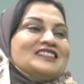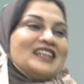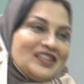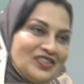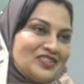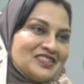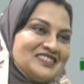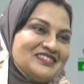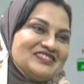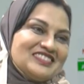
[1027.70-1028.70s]
Thank you,
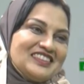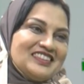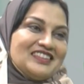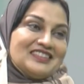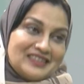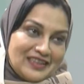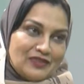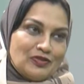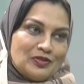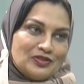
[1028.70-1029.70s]
doctor.
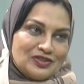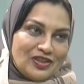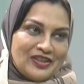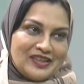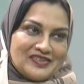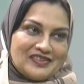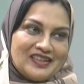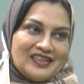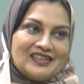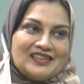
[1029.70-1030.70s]
Thank you for joining us
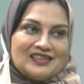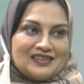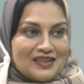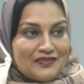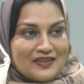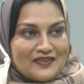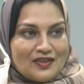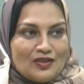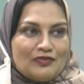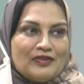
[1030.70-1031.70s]
today and giving us
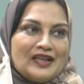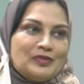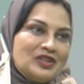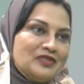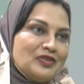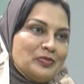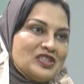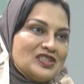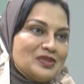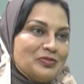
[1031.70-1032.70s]
a lot of valuable
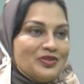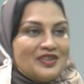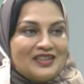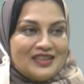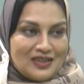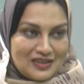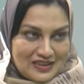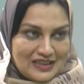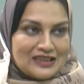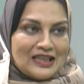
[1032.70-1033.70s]
information about
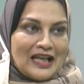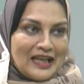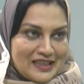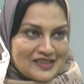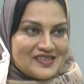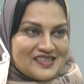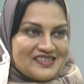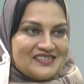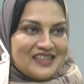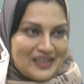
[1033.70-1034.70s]
teeth aligners.
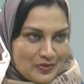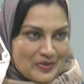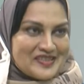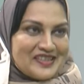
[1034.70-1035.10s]
Thank you once